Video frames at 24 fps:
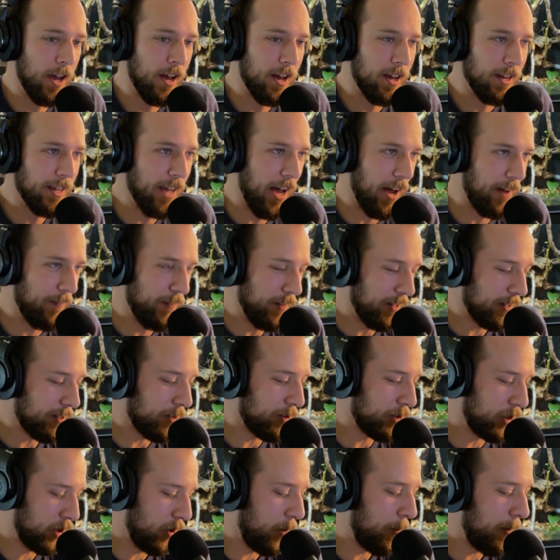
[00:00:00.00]
Yeah, I feel like
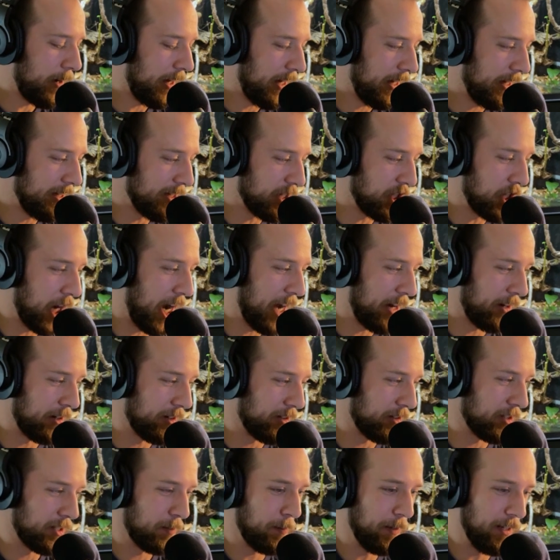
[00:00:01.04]
there's so many diurnal
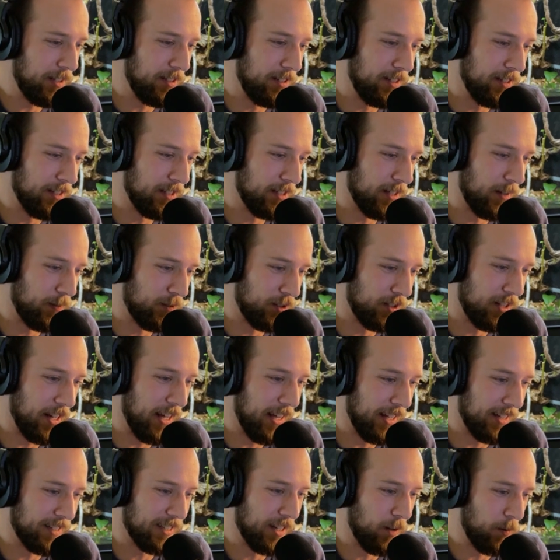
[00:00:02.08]
species of
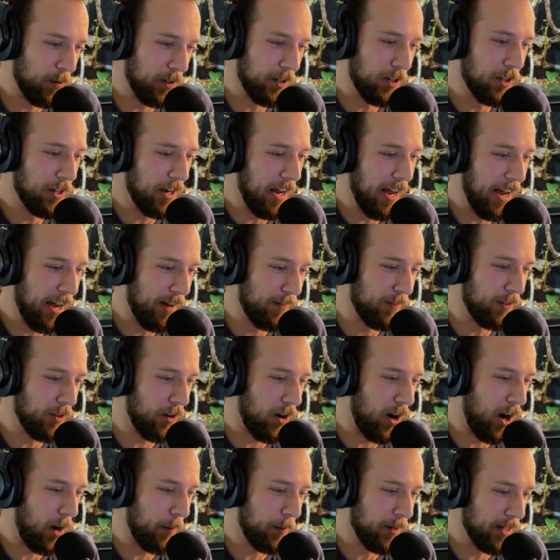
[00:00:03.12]
snakes that we could have in the
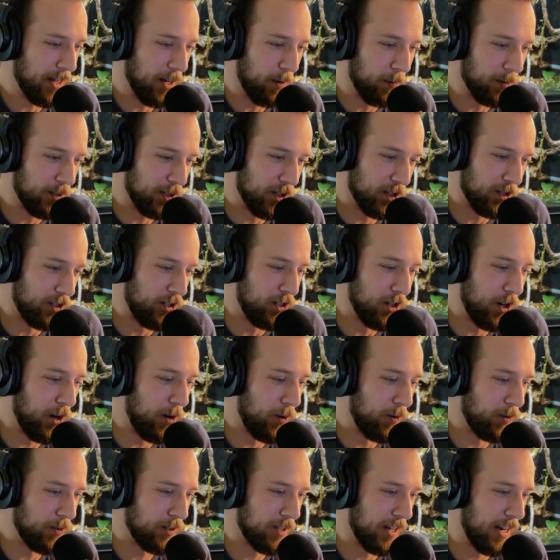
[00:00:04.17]
hobby that we just
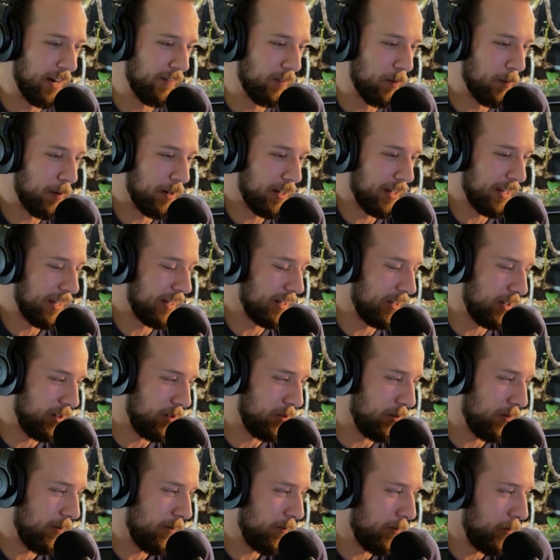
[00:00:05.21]
don't. And everybody
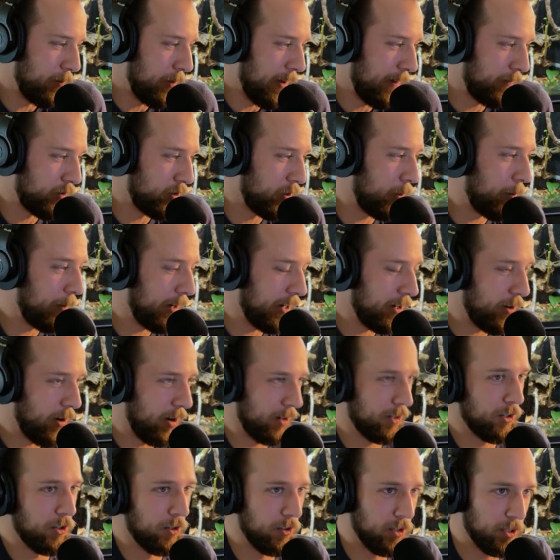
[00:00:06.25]
we have so many
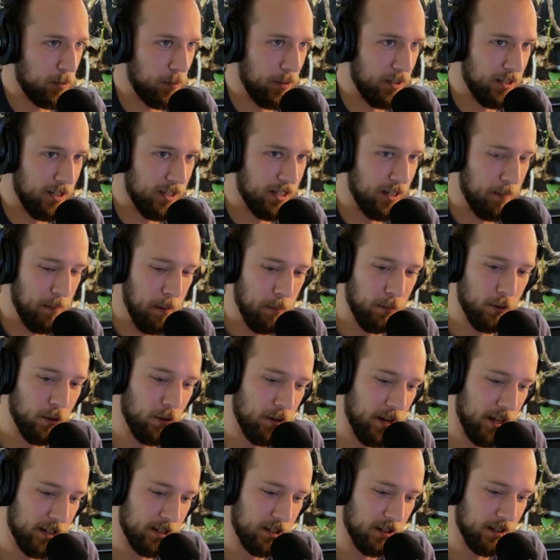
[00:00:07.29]
nocturnal species that people don't
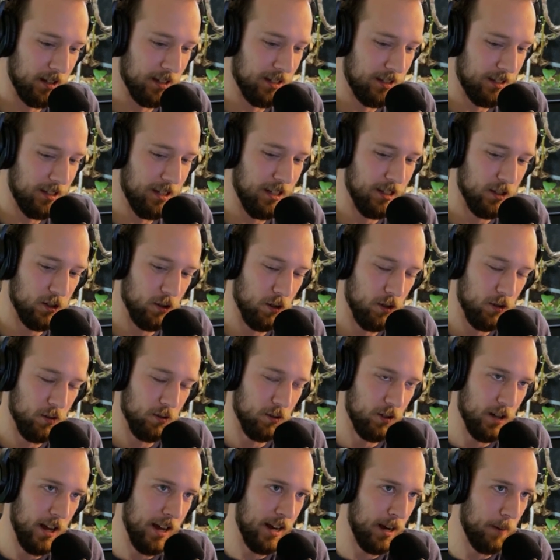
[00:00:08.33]
necessarily see. So you
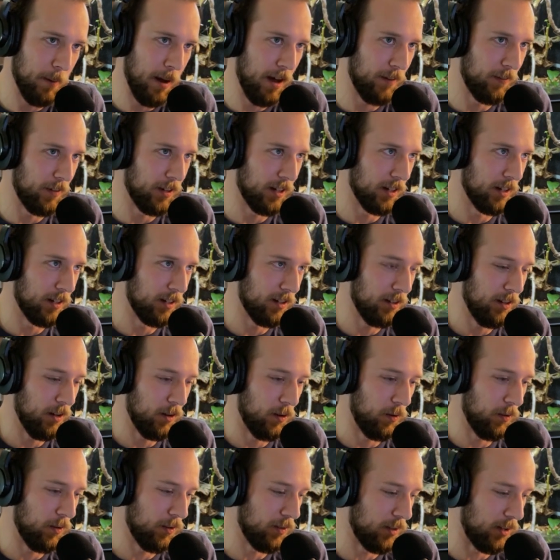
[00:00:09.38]
end up having
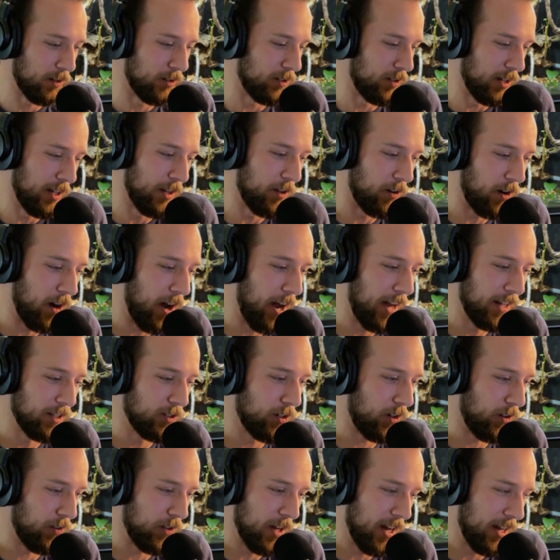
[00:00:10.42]
they're in their hides
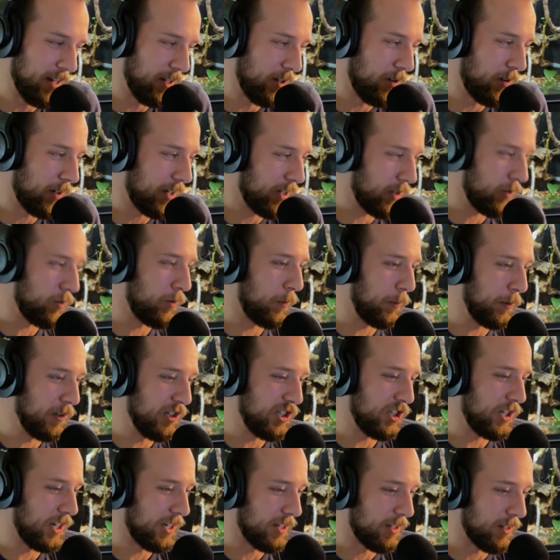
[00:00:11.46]
all day and you don't get to
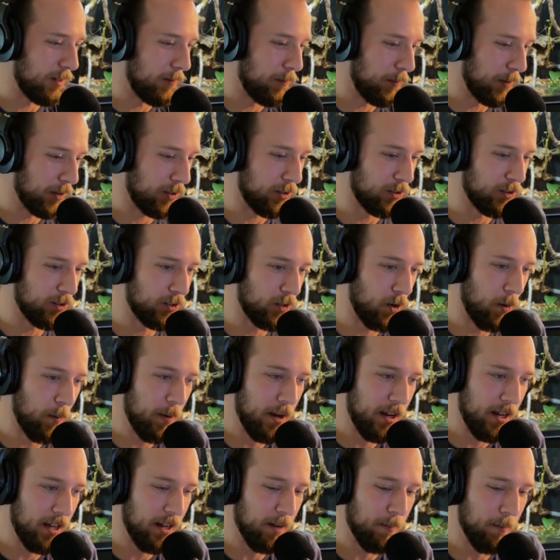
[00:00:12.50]
appreciate them. But there's so
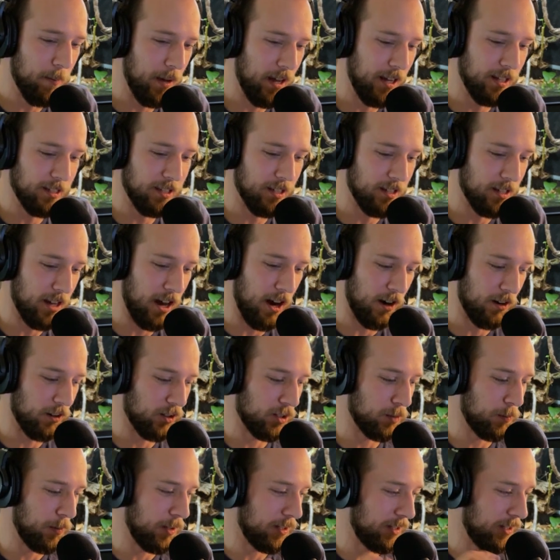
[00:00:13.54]
many amazing diurnal
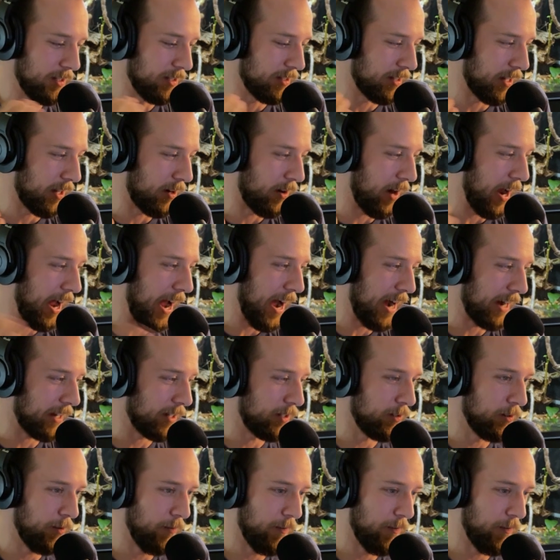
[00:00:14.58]
species that are active